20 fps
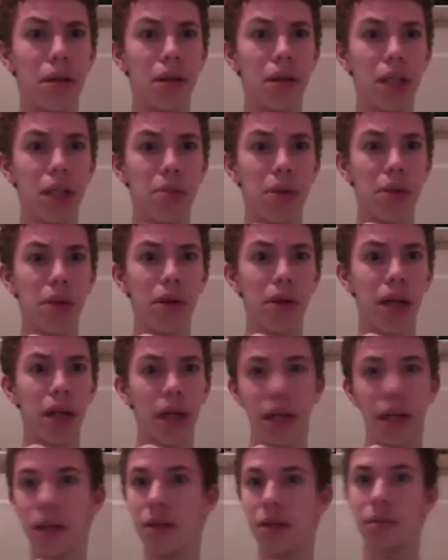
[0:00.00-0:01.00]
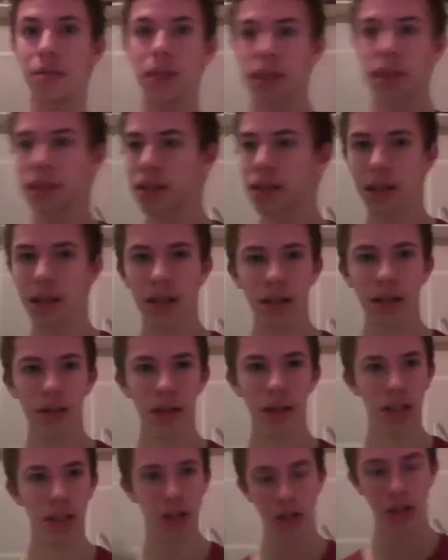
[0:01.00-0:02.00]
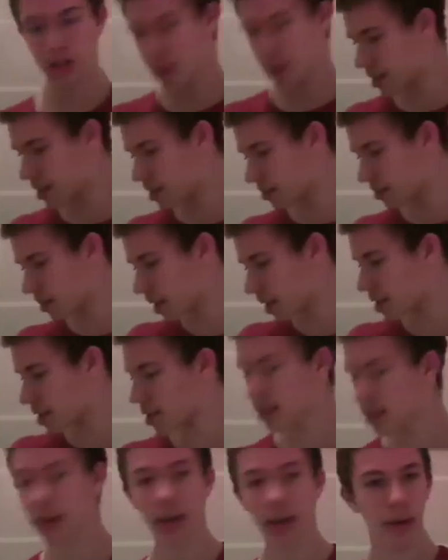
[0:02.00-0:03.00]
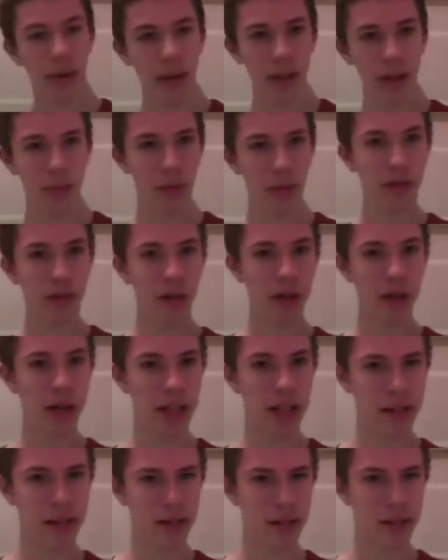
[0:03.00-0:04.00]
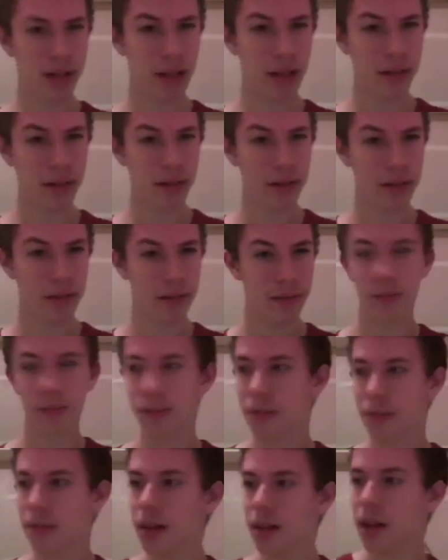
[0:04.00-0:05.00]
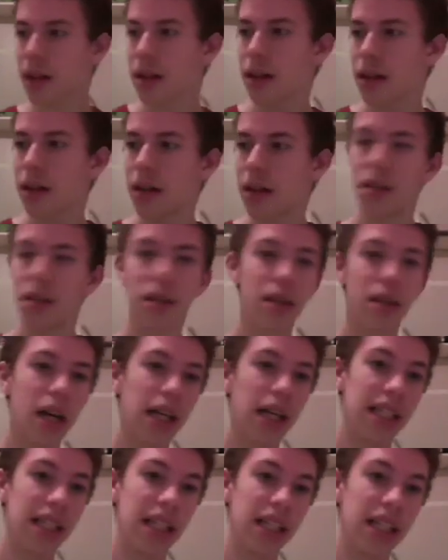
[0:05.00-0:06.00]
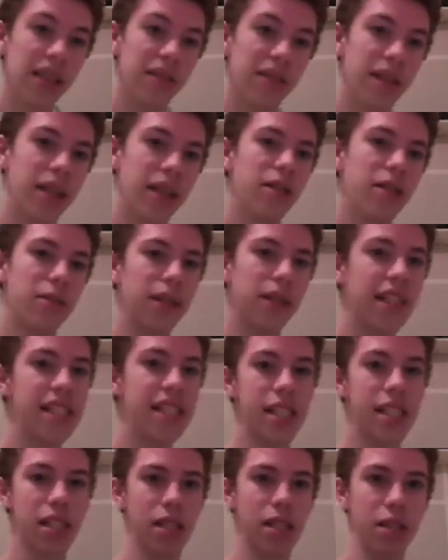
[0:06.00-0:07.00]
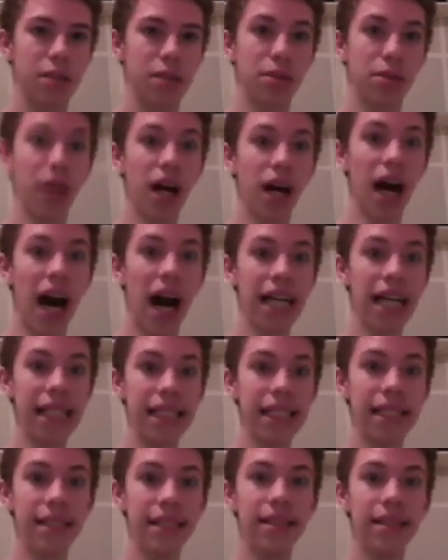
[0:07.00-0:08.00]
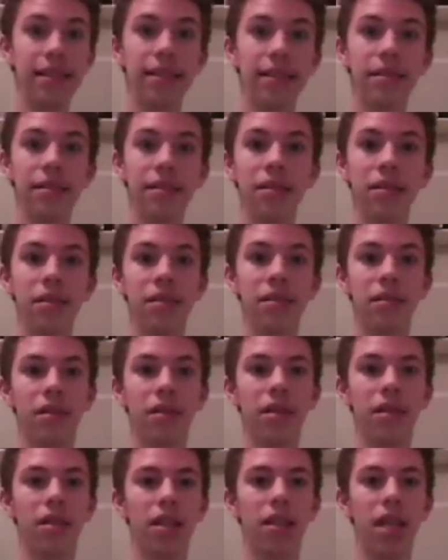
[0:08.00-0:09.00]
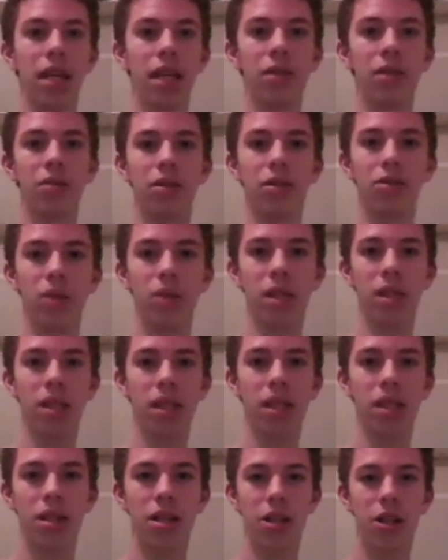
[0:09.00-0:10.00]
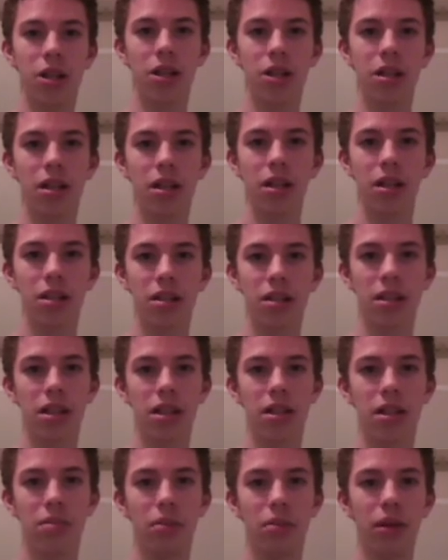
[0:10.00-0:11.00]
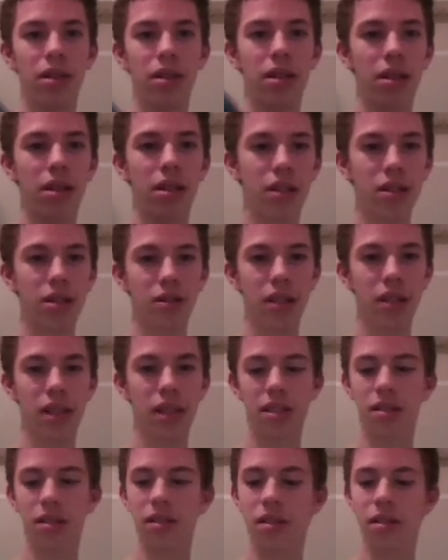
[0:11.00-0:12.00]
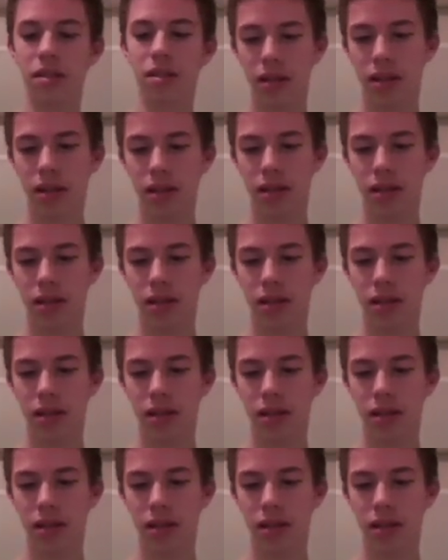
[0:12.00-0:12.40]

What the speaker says: That's my way. But I wanted to show you guys something. I just thought about it before I end the video. I did it in the video, but this is a surprise. Anyone who's watching this to this point, congratulations.